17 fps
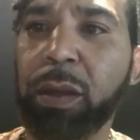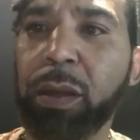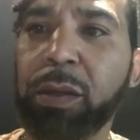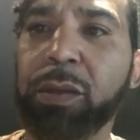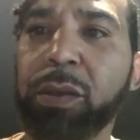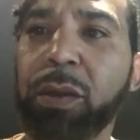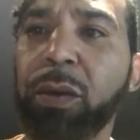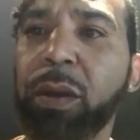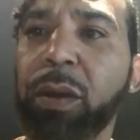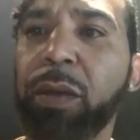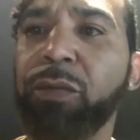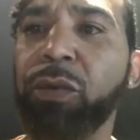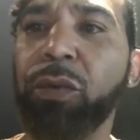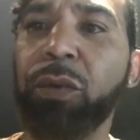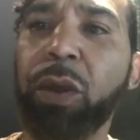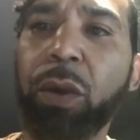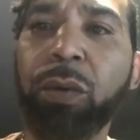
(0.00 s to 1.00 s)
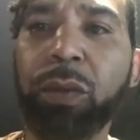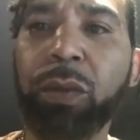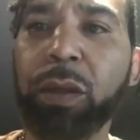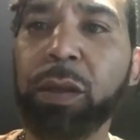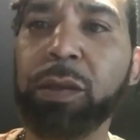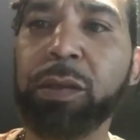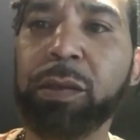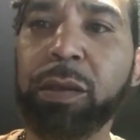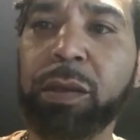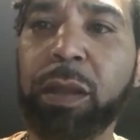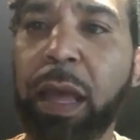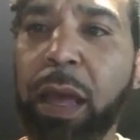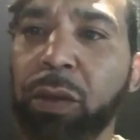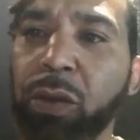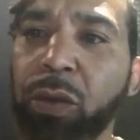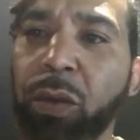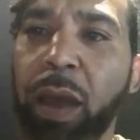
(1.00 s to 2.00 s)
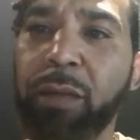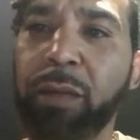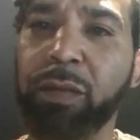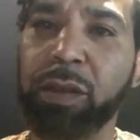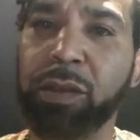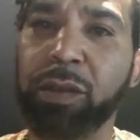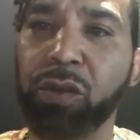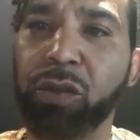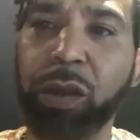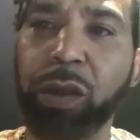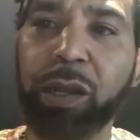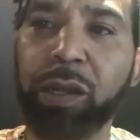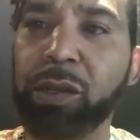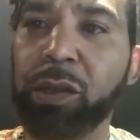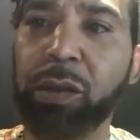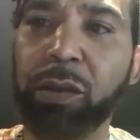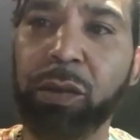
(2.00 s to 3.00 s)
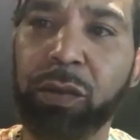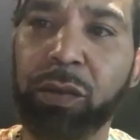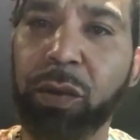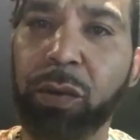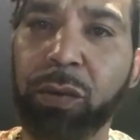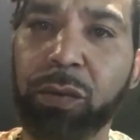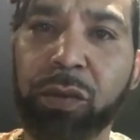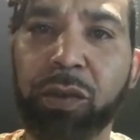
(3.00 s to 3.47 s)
So if you know this, now you have this greenish undertone.